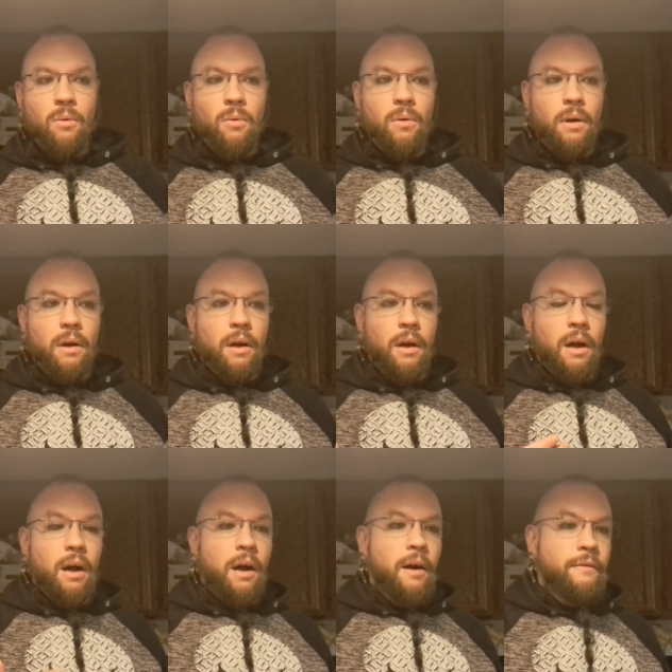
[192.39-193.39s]
or
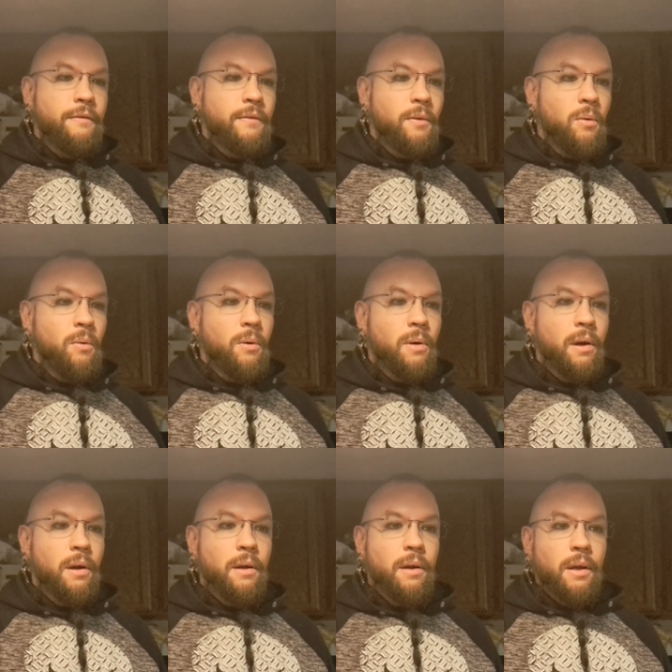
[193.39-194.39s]
Off
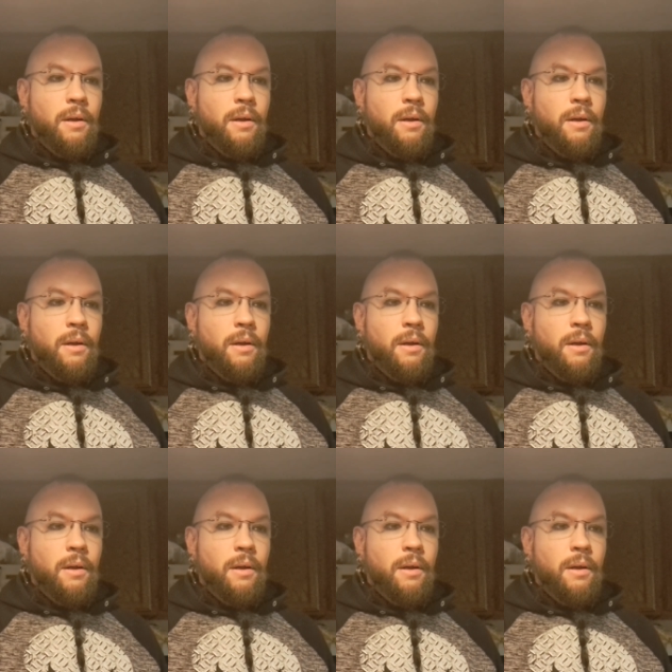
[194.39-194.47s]
or,